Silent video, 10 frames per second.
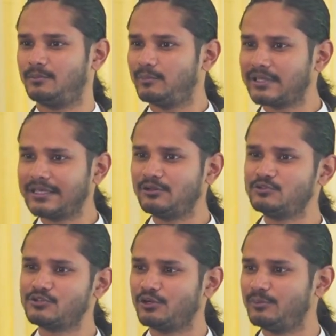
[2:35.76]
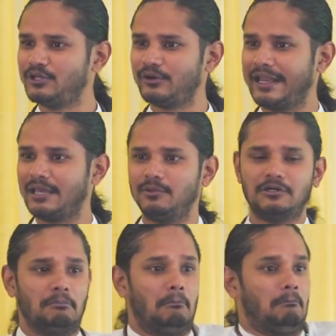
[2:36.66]
But then who's going to be your
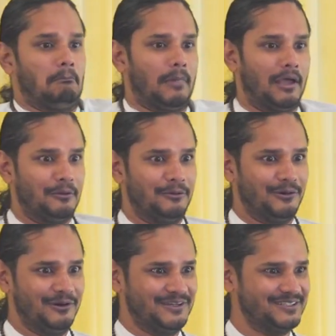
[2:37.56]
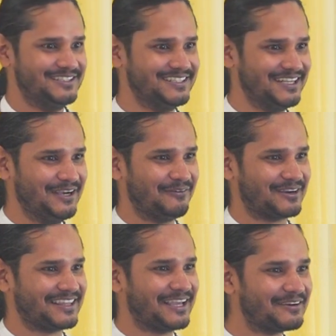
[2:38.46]
neighbor? I don't know. What
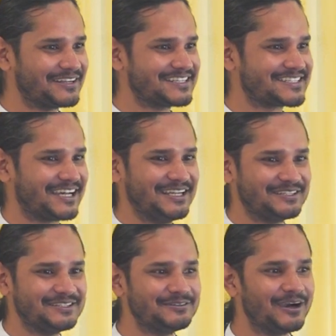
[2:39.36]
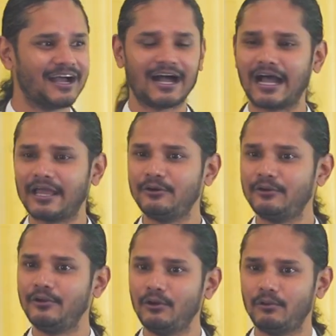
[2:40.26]
are they going to decide? I
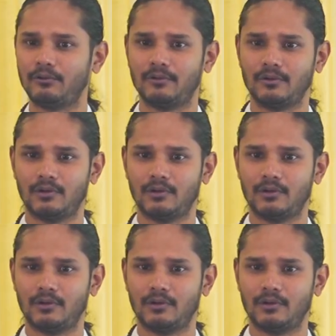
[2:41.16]
don't know.